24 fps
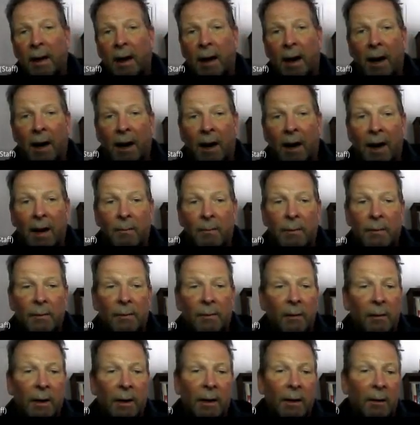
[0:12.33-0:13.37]
I was
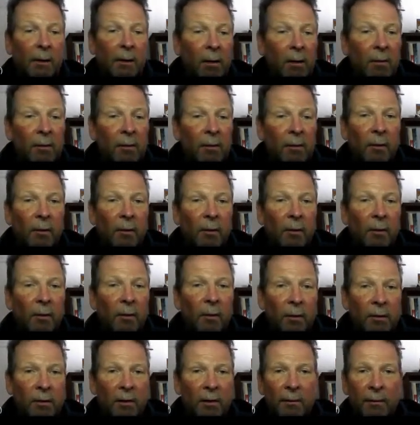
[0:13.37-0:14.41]
looking at all sorts of
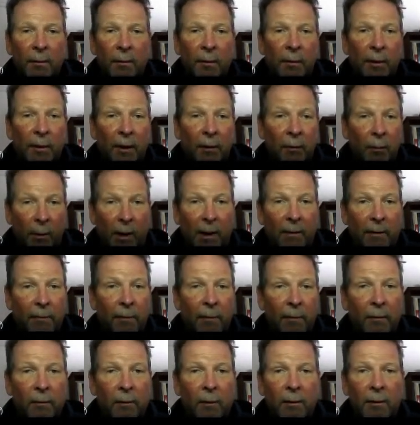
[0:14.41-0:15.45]
different things when I
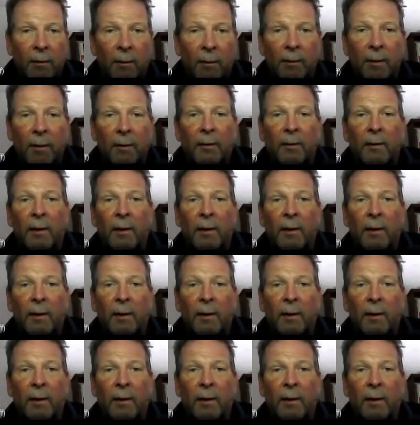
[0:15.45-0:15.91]
first looked at this,